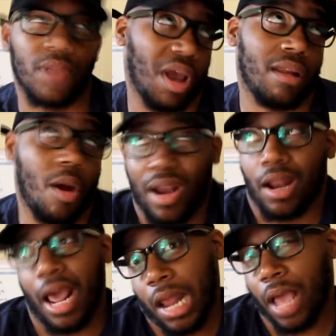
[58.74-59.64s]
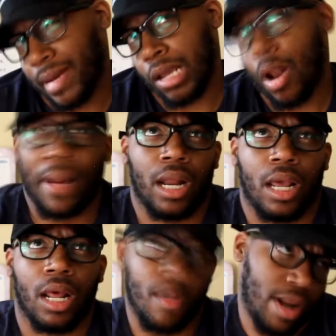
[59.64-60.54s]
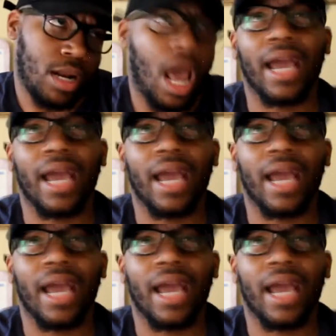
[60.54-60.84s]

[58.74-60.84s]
Okay, now nah, I got it. Okay, I got it. I do